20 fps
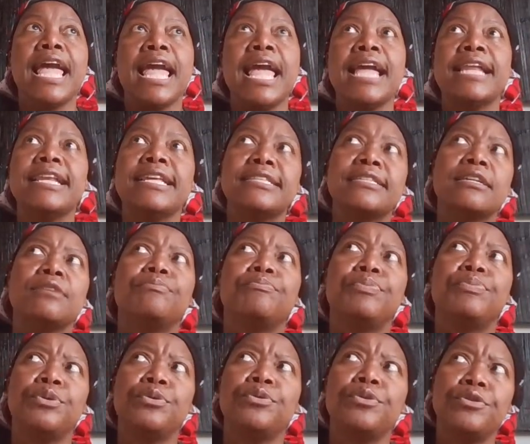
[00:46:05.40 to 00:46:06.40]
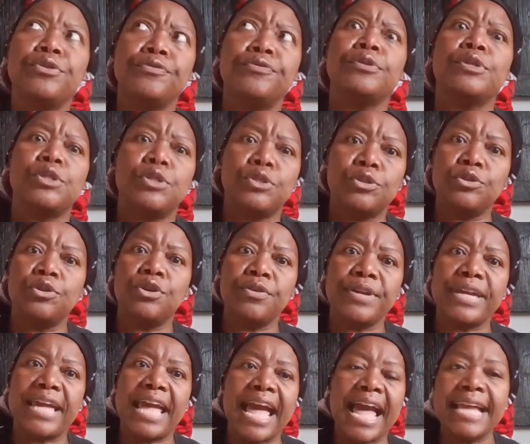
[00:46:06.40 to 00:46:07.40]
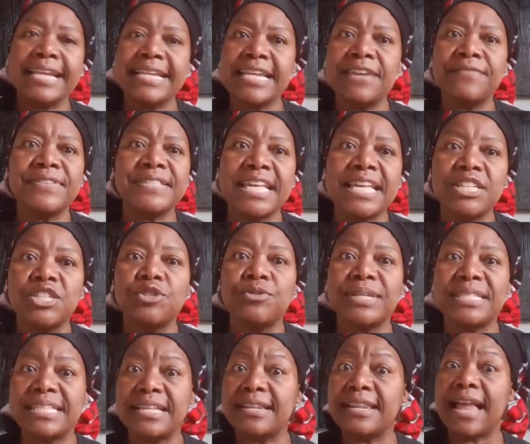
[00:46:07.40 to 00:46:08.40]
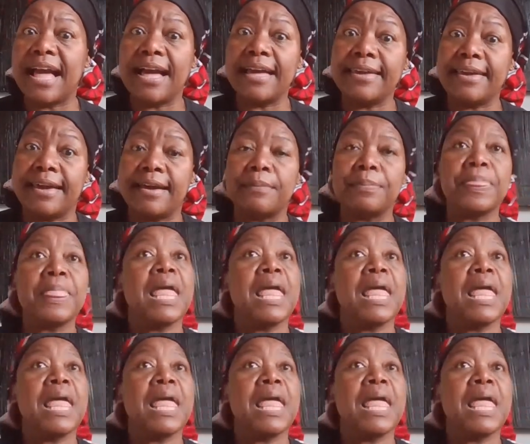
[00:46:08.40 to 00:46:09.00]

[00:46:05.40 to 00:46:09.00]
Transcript: and it's a beautiful story. I never said she was a liar.